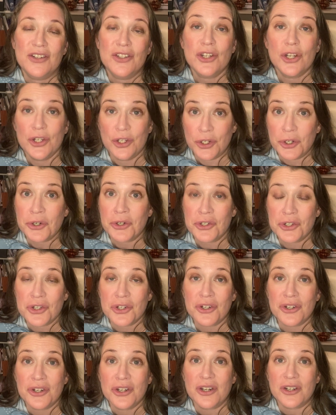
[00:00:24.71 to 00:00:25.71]
to
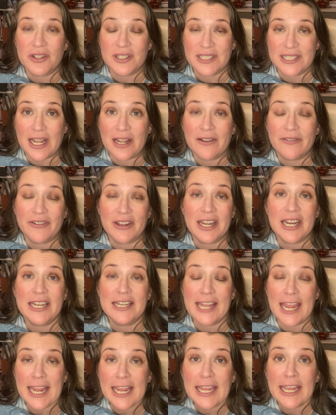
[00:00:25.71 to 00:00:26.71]
nurture yourself and
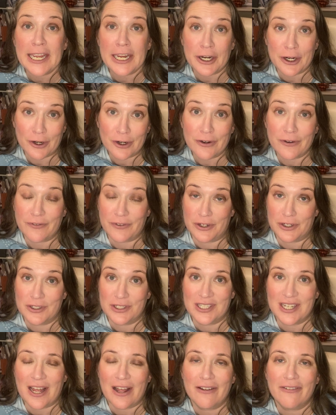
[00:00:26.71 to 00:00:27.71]
take care of
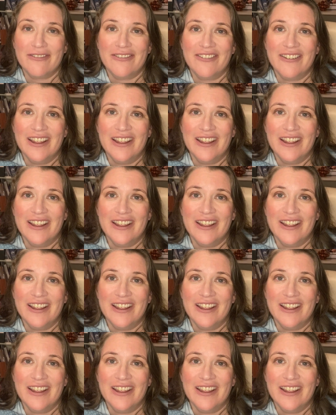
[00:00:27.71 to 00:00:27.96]
yourself.